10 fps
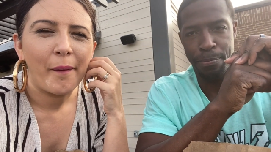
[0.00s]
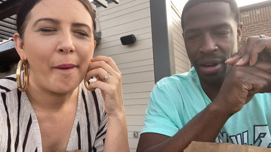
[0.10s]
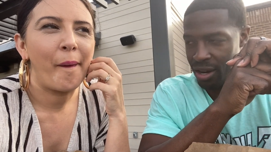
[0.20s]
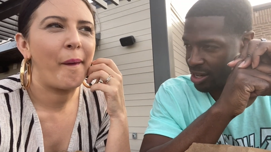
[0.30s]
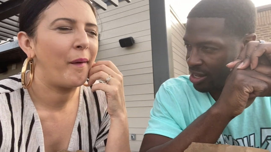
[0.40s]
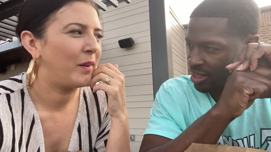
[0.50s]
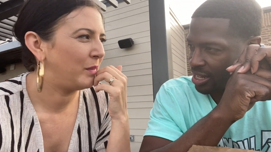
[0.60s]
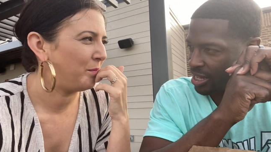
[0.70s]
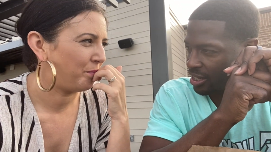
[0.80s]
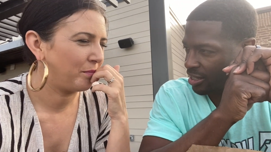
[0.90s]
Speaker 1: part of the
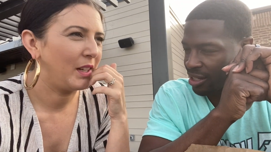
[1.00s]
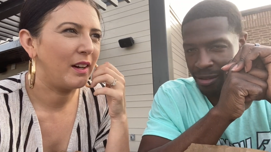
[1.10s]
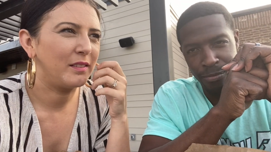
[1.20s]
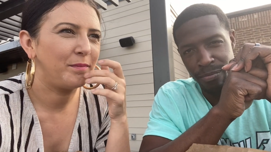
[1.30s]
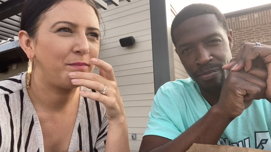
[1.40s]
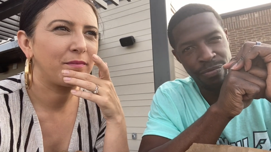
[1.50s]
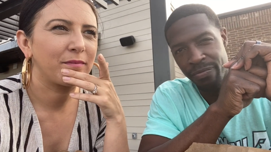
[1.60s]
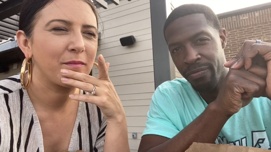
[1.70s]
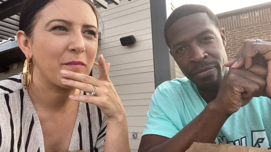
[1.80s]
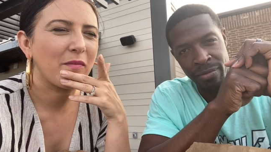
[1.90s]
thing. Yeah.
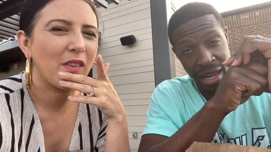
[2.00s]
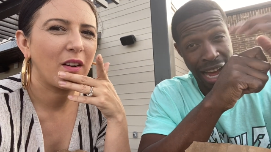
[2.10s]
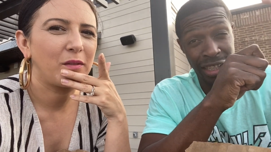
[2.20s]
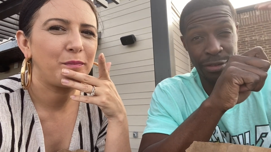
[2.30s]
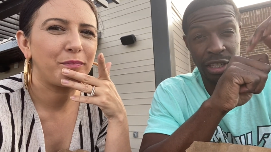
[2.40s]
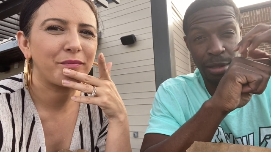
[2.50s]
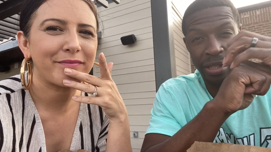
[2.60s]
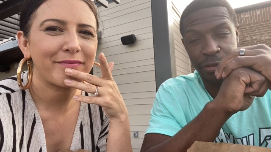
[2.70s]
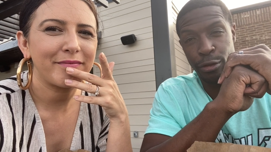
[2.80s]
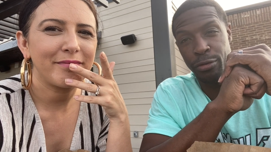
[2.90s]
I don't even know how to be
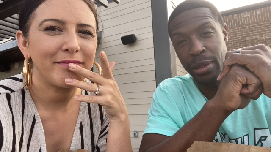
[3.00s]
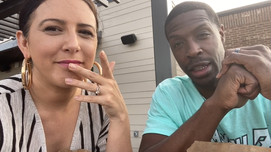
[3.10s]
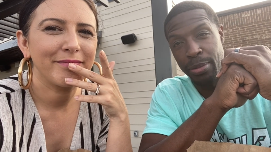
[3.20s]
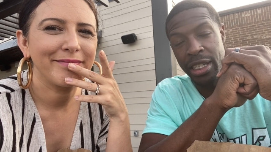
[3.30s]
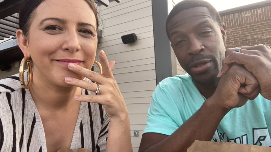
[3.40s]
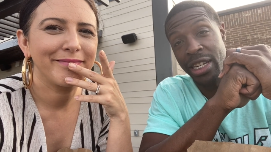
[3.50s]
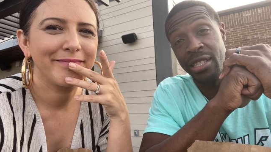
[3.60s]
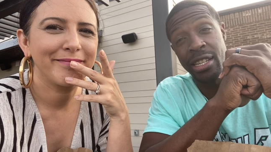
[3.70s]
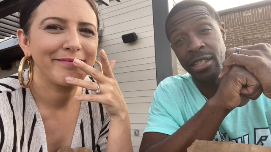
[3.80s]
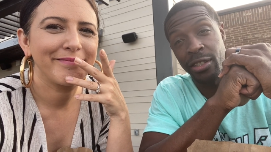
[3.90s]
a food vlogger, but anyway, it
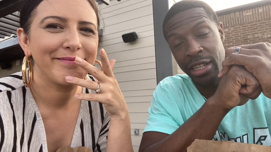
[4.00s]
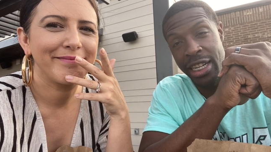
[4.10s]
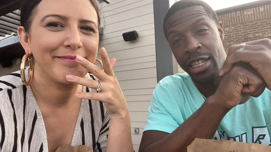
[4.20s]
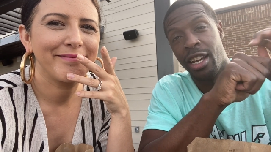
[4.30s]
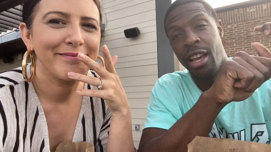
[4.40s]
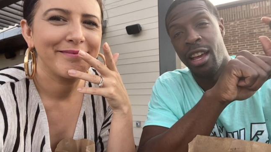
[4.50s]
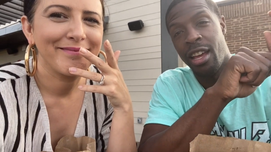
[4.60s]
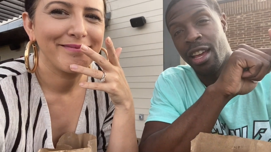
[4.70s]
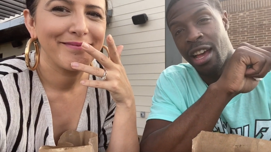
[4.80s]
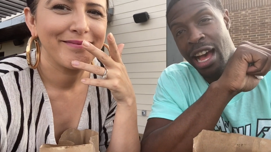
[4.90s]
tasted great.
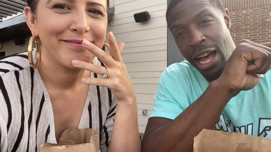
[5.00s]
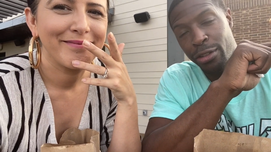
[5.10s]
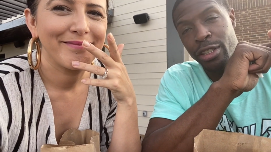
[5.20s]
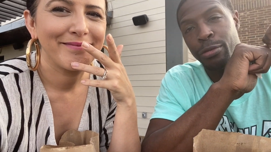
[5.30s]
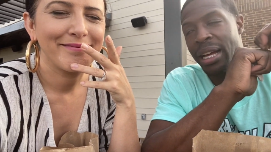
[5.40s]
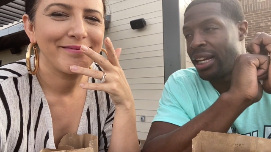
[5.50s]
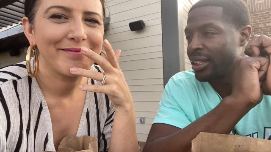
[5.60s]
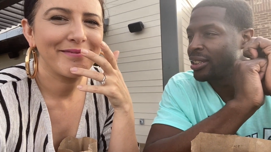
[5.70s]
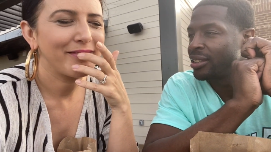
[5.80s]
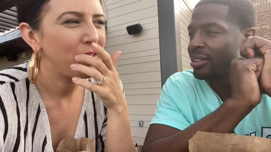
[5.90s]
I would go back.
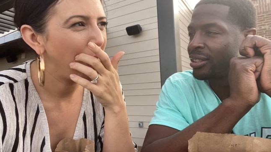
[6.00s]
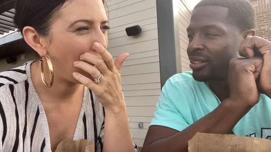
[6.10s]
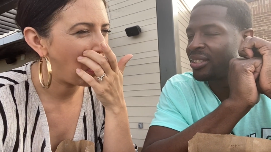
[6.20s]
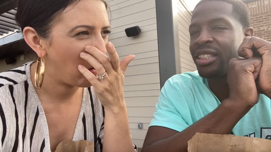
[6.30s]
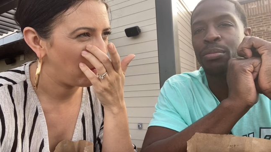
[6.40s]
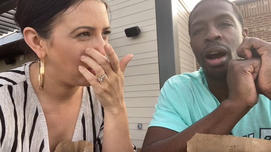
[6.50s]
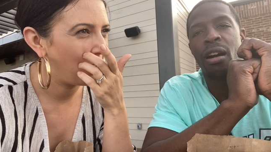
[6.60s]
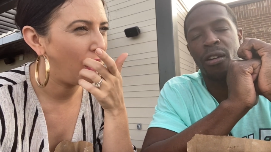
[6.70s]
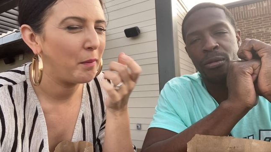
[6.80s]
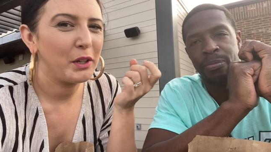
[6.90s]
Speaker 2: Yeah,
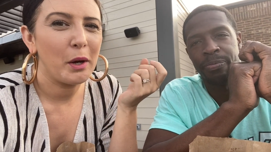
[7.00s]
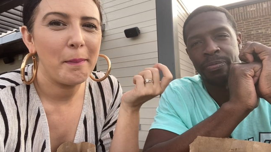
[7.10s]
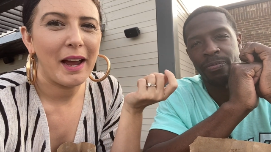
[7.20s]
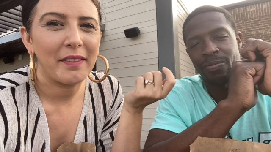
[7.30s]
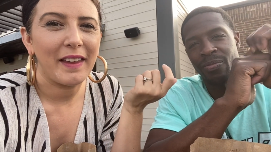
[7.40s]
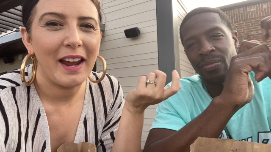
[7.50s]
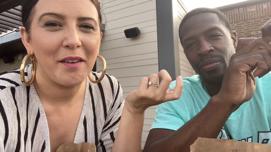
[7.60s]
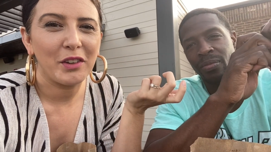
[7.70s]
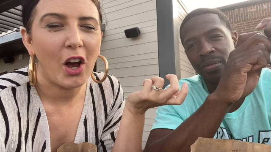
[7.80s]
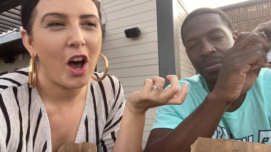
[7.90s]
I would go back. They have
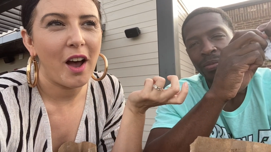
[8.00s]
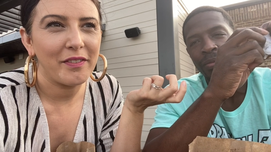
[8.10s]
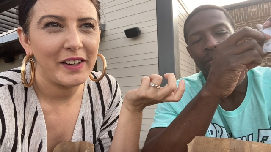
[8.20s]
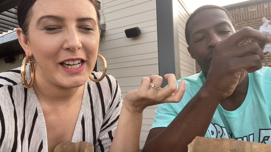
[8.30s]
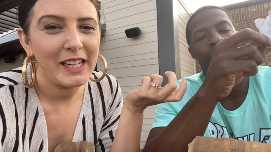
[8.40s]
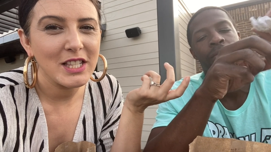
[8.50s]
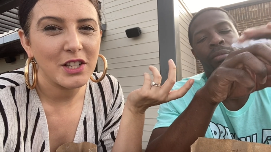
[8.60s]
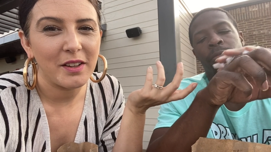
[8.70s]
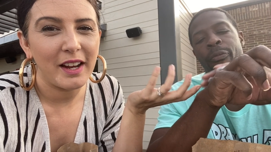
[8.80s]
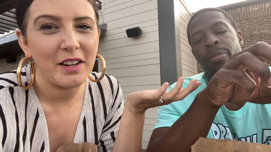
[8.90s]
coffee, so
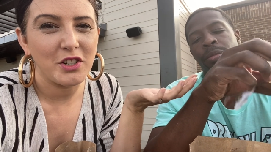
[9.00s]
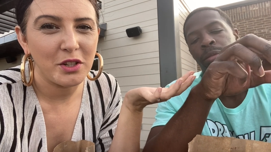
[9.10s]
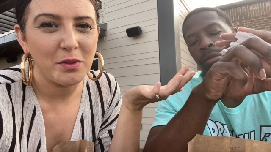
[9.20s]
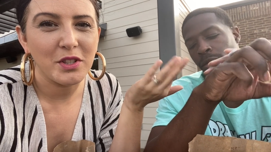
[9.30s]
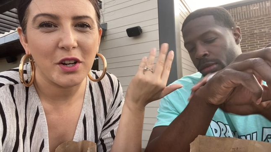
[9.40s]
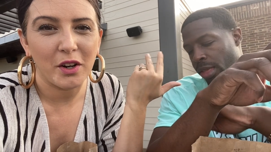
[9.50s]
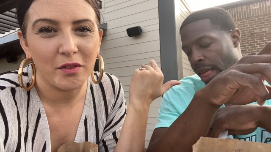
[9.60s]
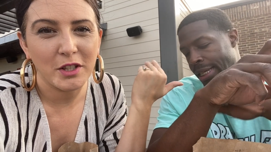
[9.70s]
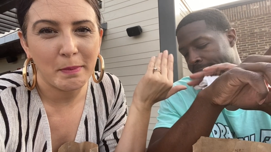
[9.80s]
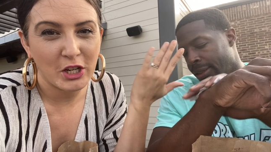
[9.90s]
they do serve
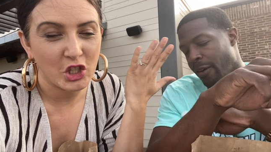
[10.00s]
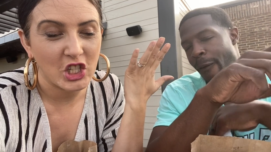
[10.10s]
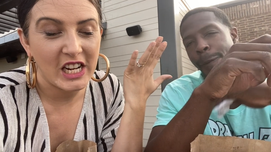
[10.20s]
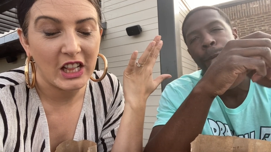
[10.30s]
specialty